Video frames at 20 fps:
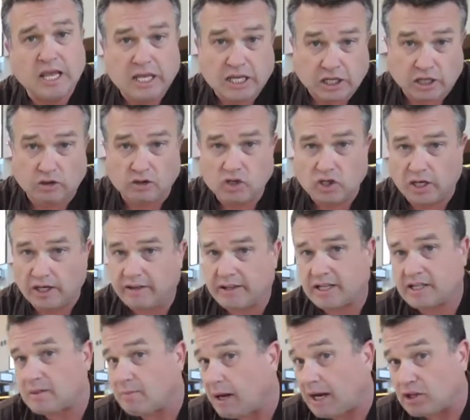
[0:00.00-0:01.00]
Usually
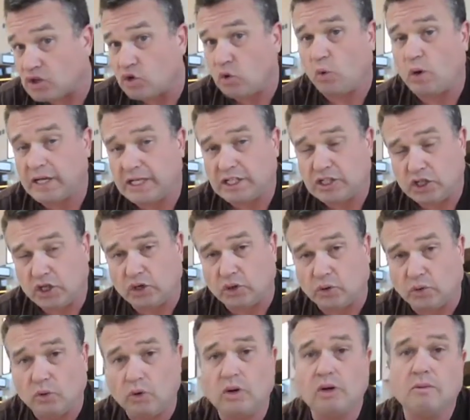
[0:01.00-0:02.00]
that's about
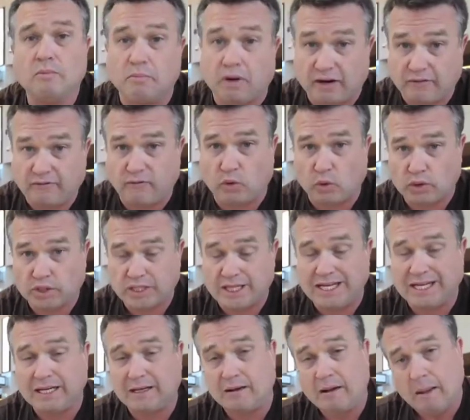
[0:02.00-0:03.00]
22 by
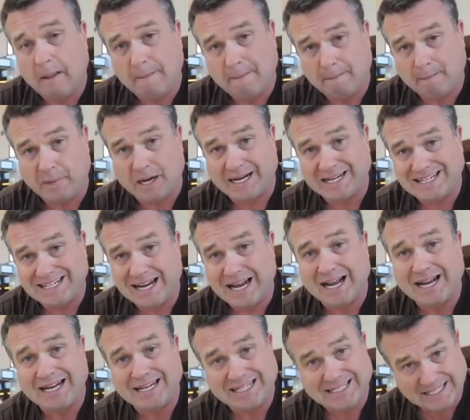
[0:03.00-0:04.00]
14 by
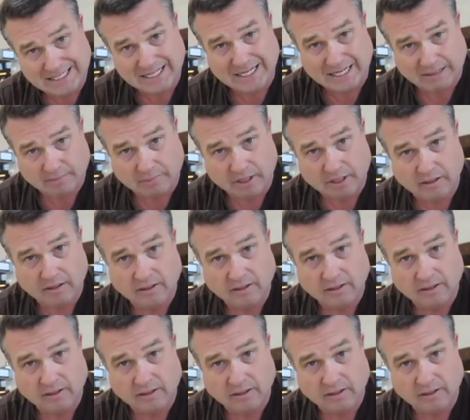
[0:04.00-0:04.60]
9 deep.